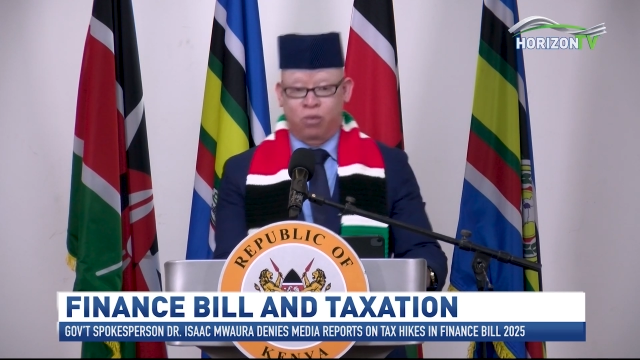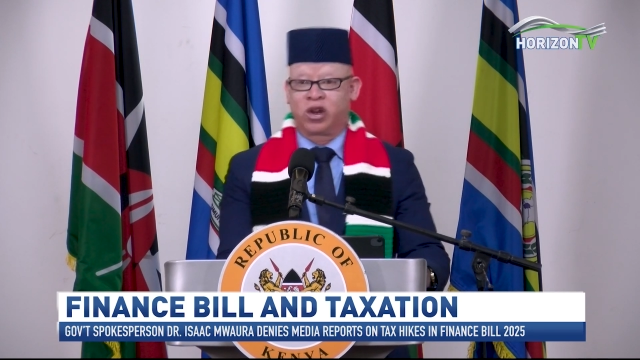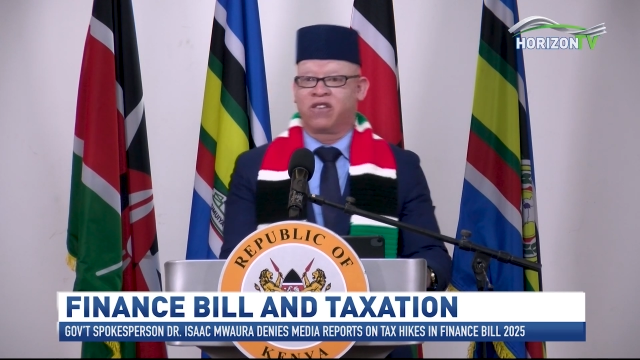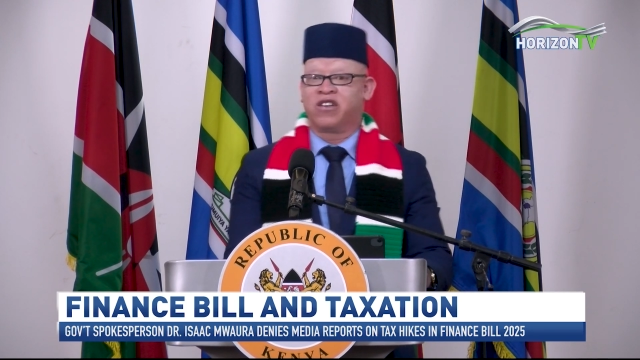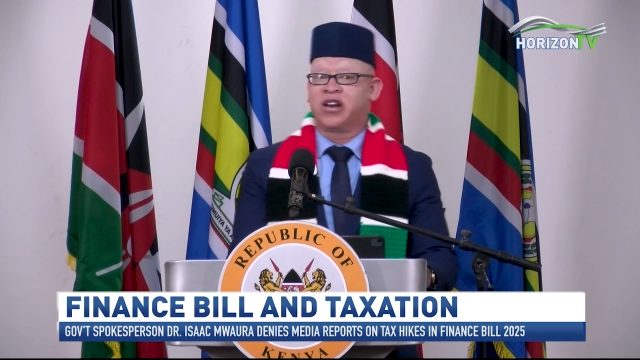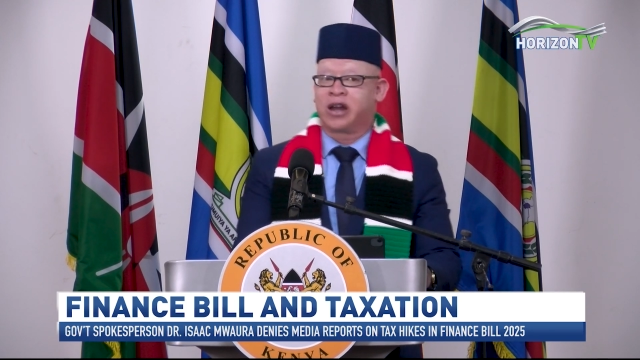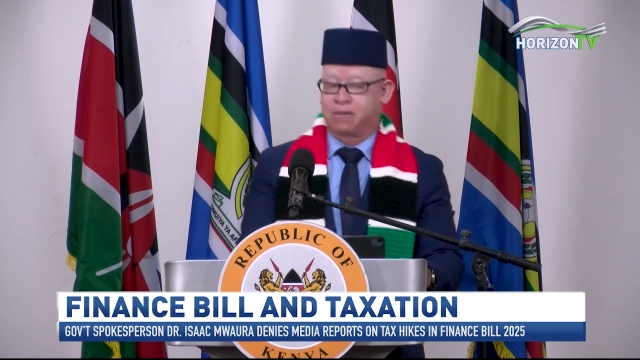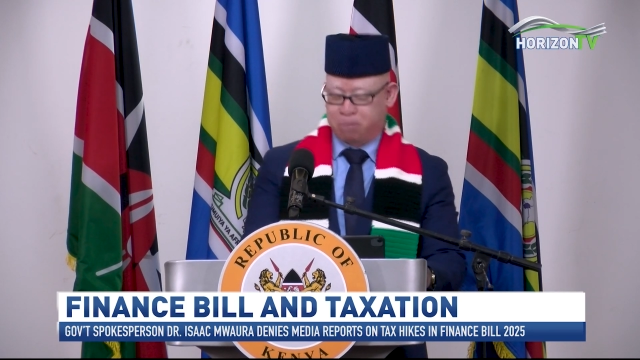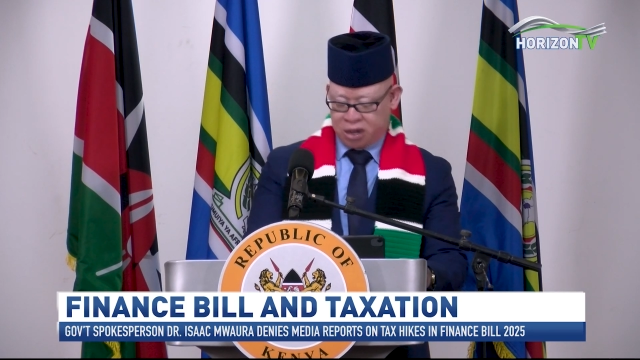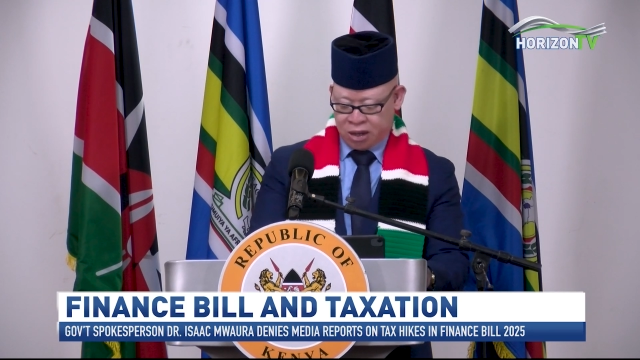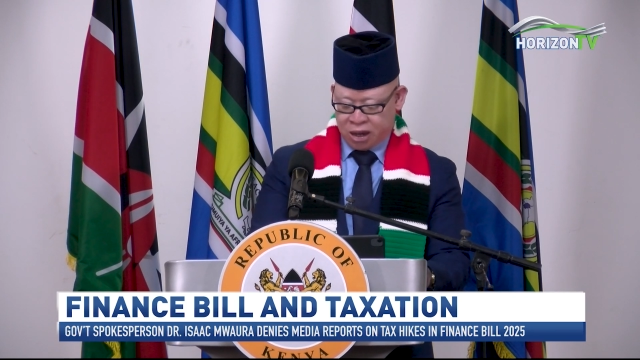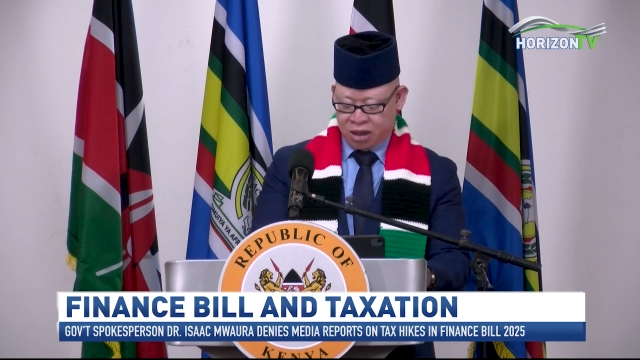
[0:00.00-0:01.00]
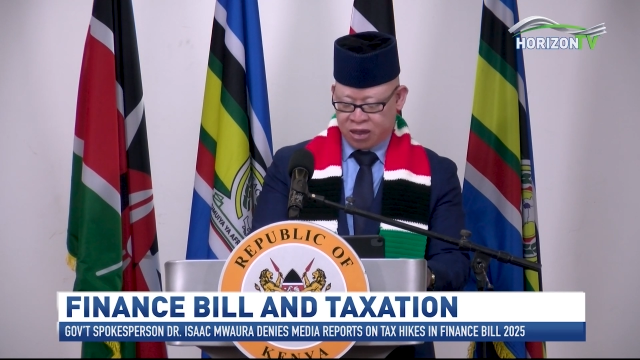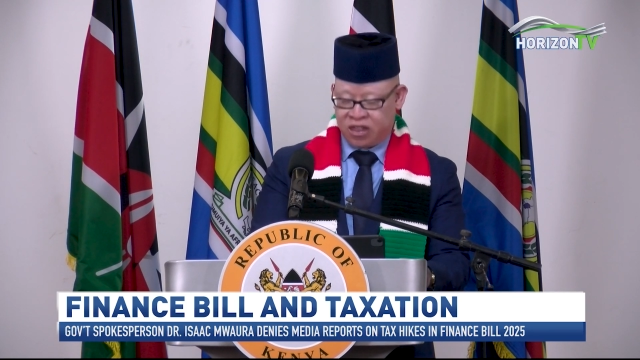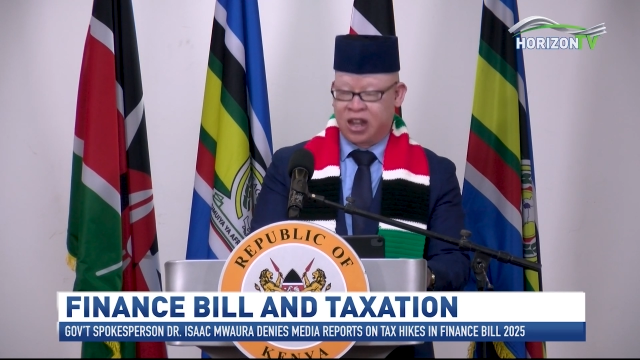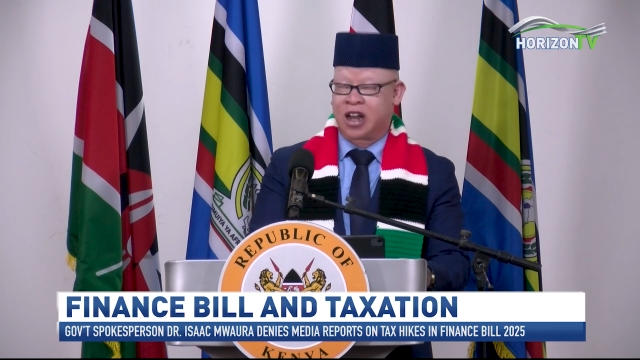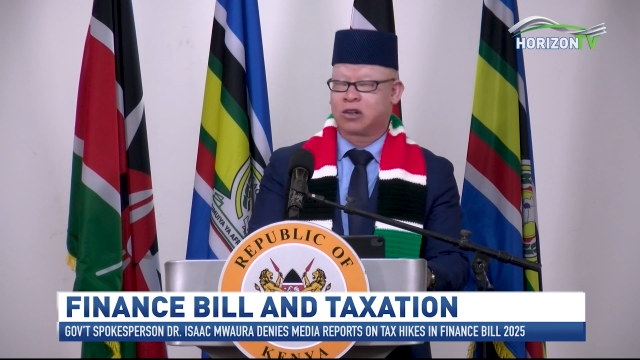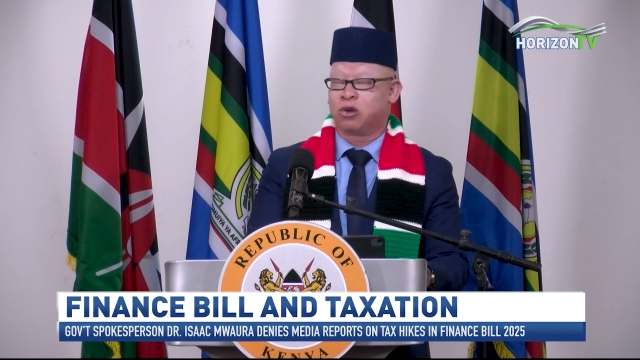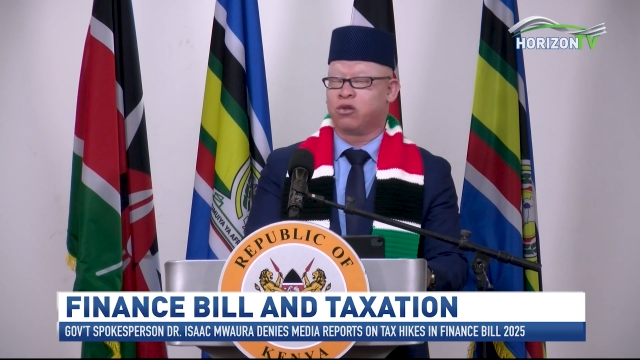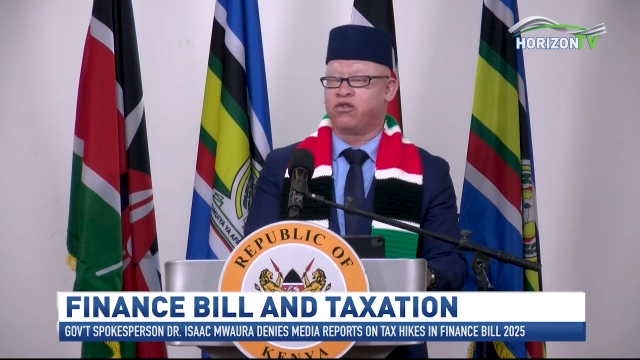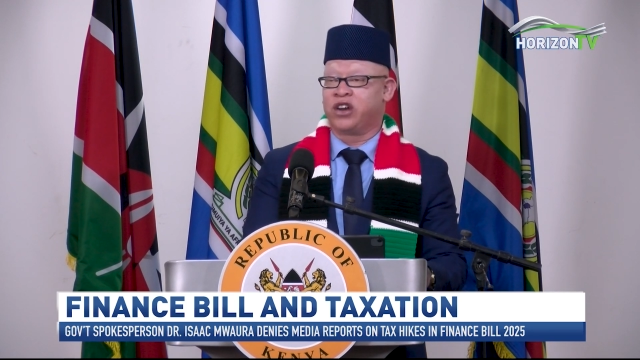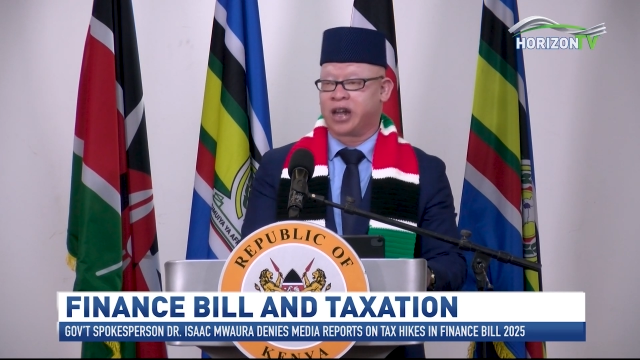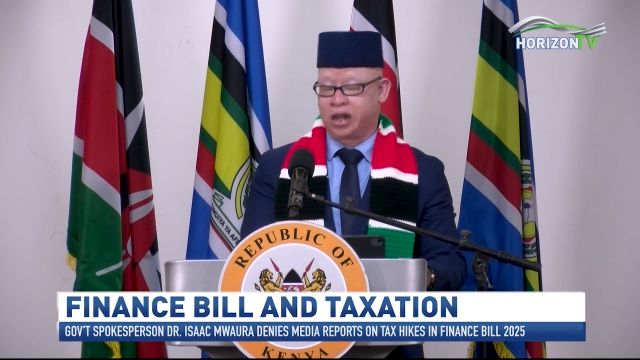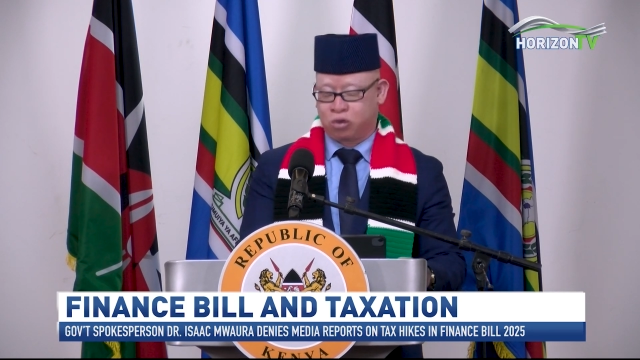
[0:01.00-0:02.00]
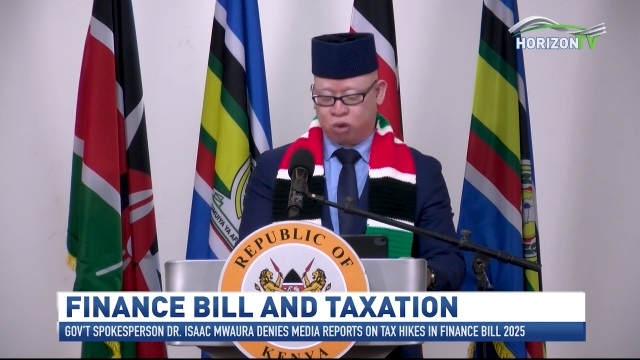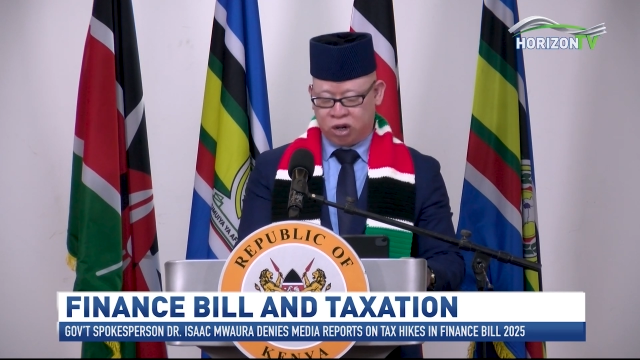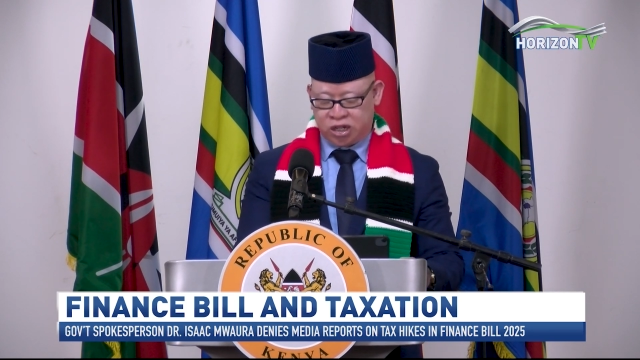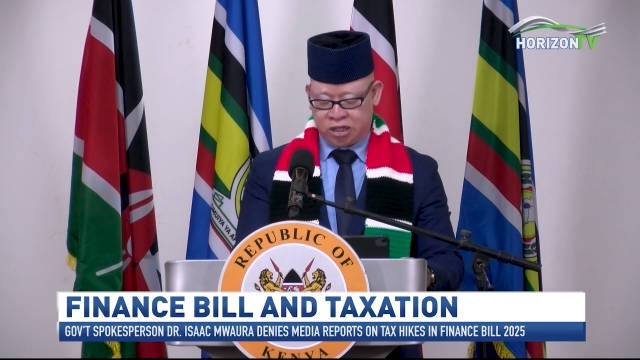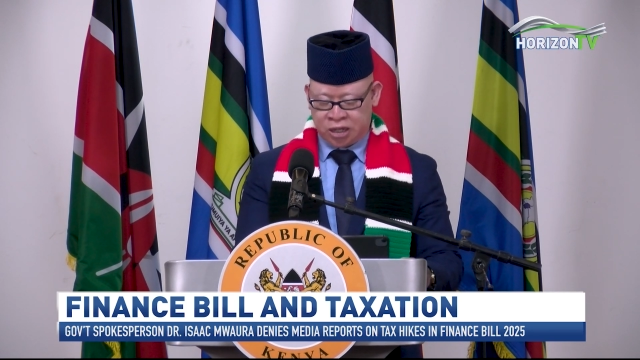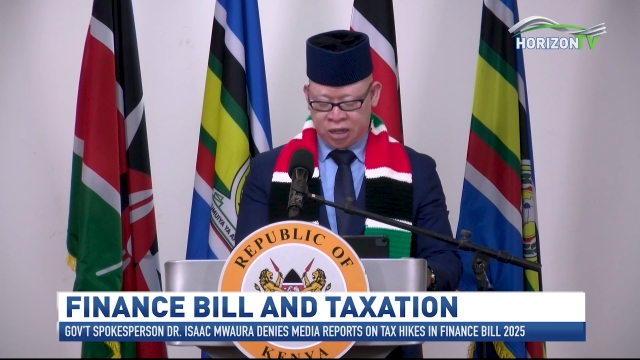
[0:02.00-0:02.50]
we are very happy that they are actually of very high quality,